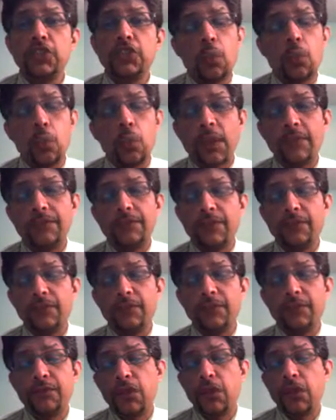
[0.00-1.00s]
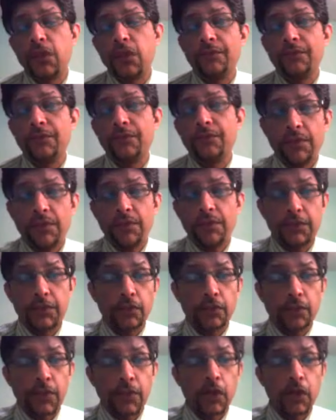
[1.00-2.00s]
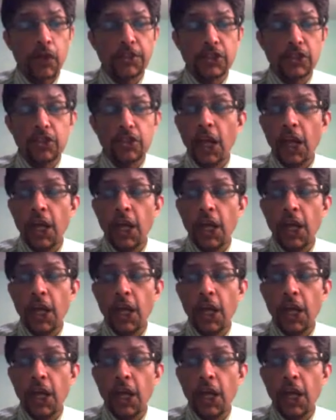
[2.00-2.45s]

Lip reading: 159 for 7 of their 20 overs.